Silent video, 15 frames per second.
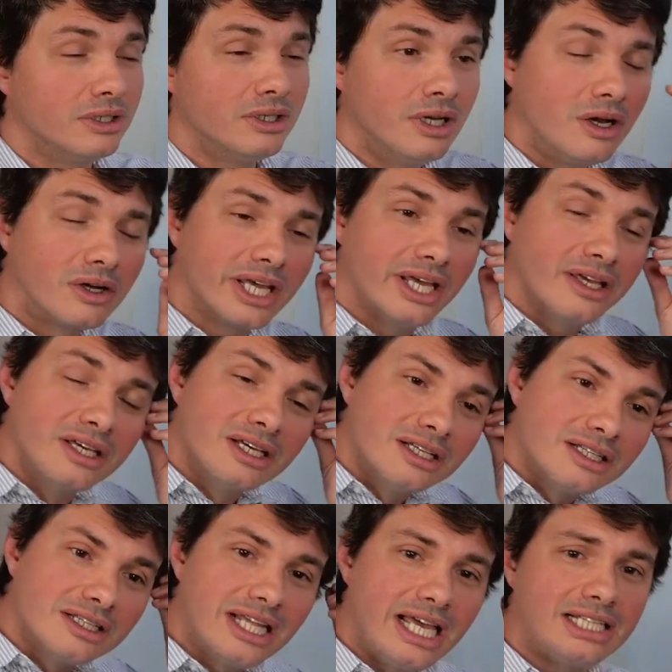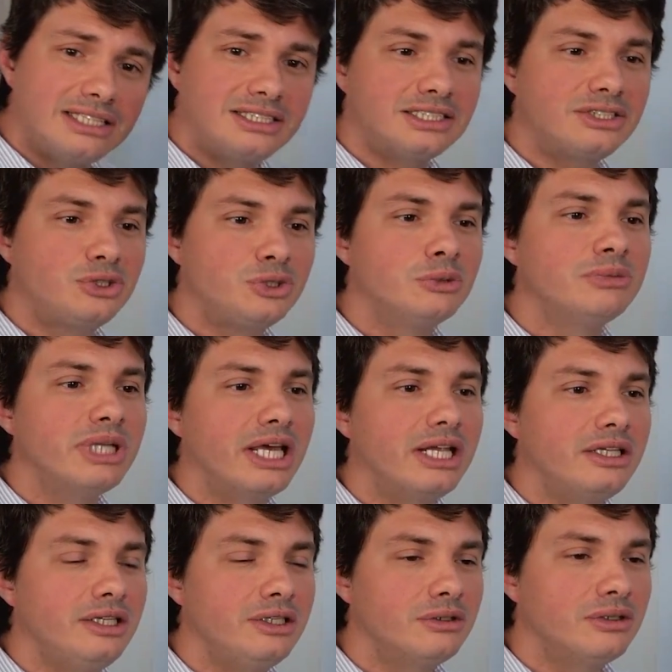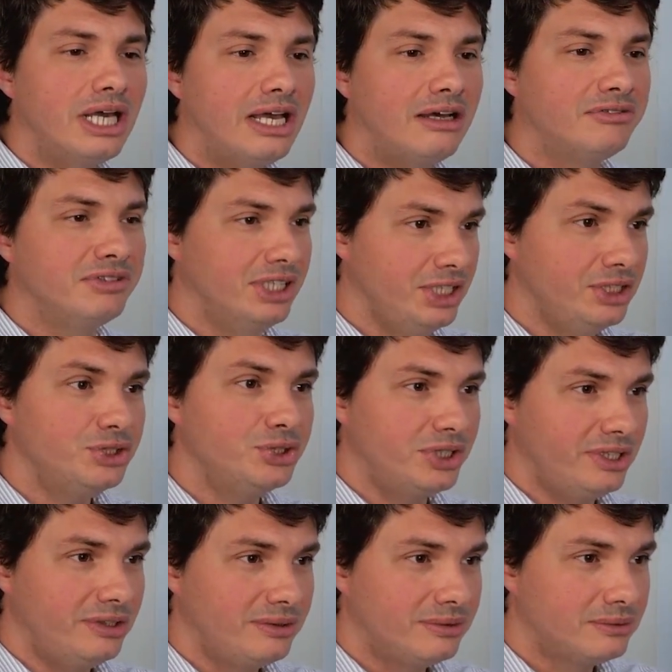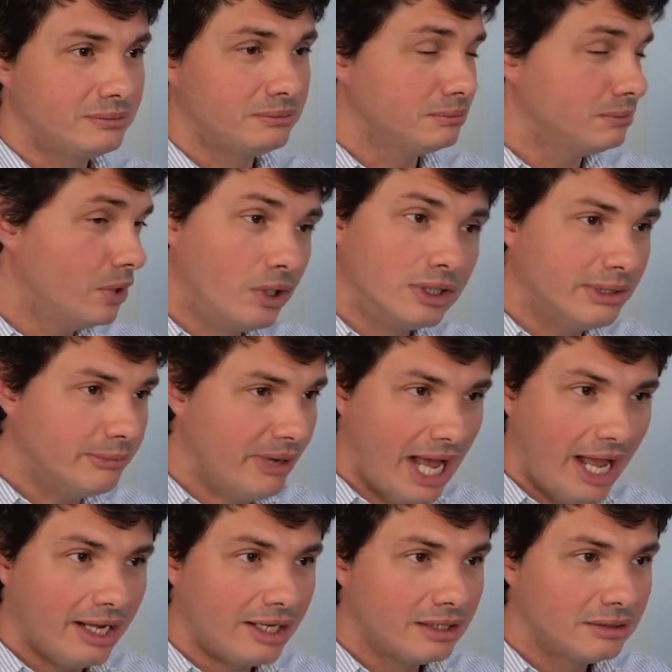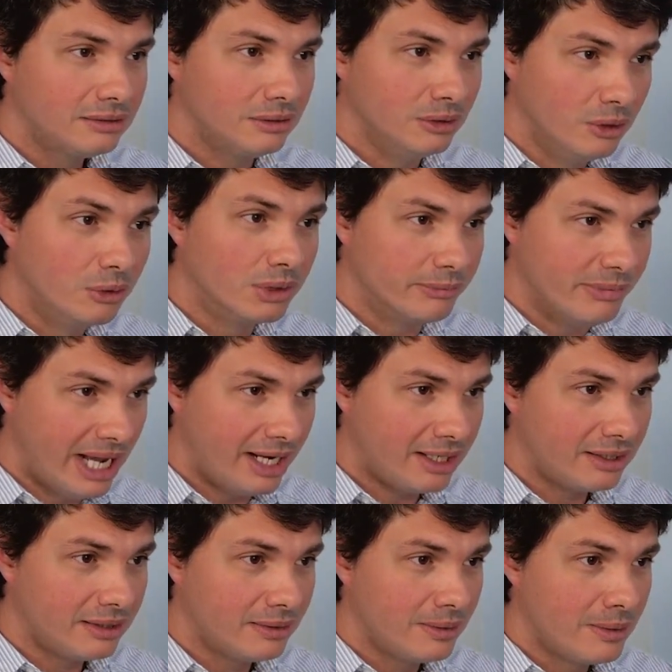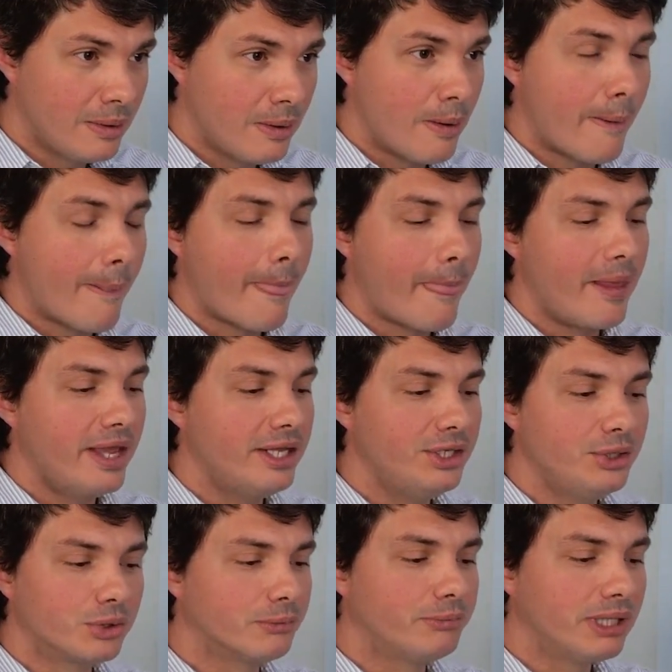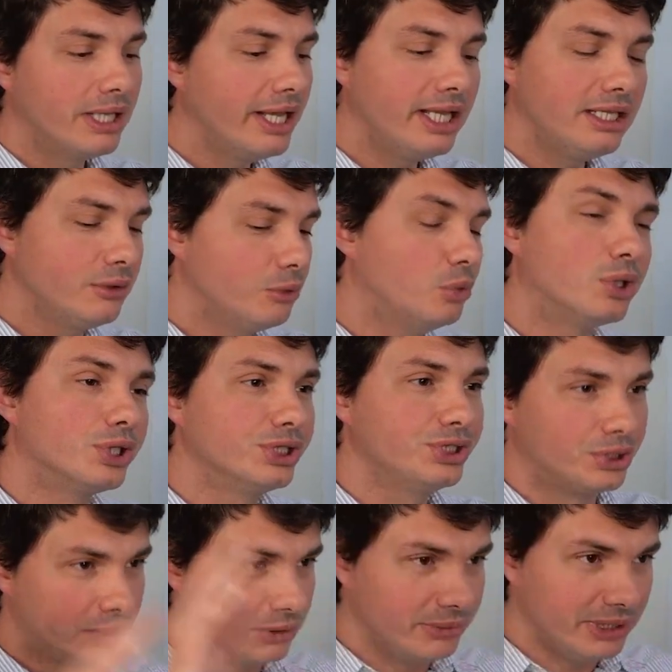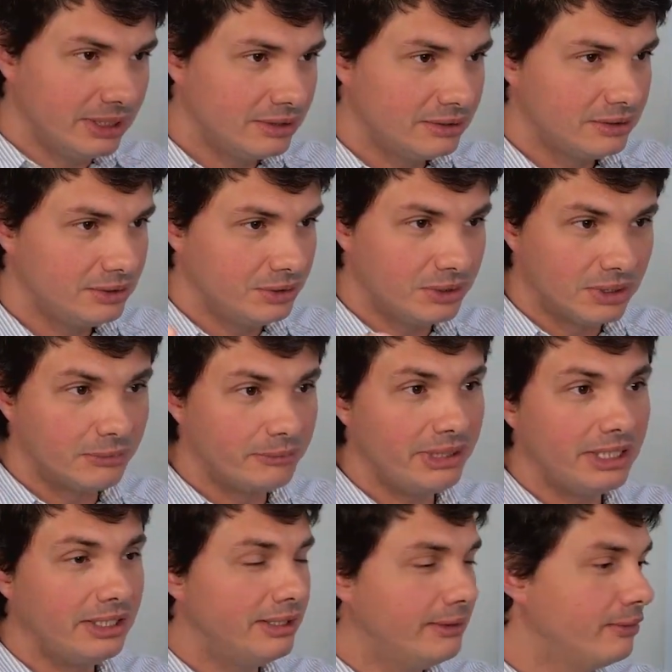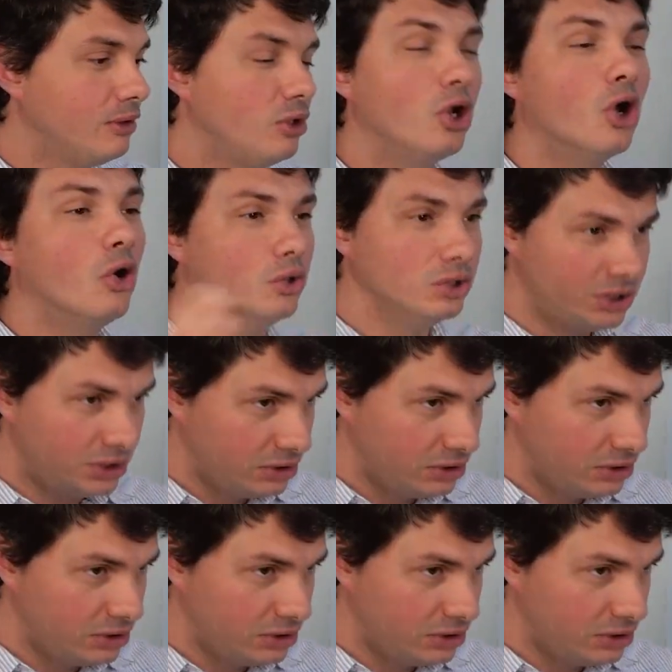Okay. Let's assume that you have an injury on the back, lower back, and you were playing the world tournament. You're going to be the GOAT,